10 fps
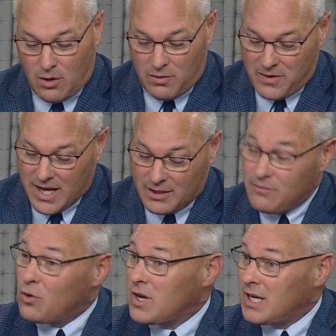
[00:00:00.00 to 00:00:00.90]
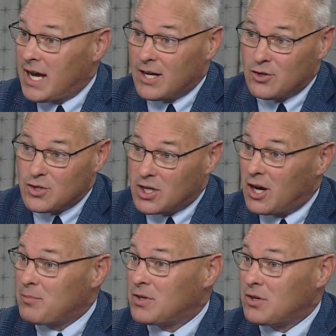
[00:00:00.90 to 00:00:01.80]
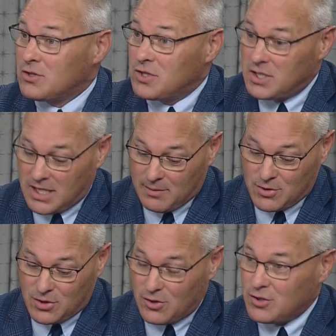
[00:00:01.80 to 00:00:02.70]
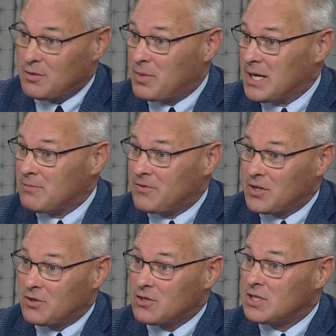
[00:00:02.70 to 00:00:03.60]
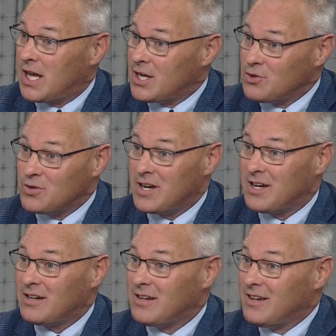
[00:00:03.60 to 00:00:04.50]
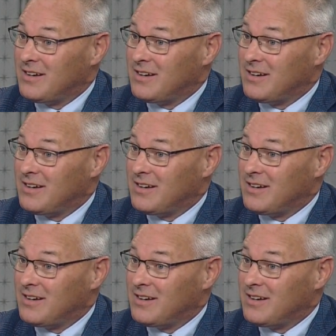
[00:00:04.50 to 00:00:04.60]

Well, we've had the 49ers, the Carpenters, the Teamsters, the Pipe Fitters, LIUNA,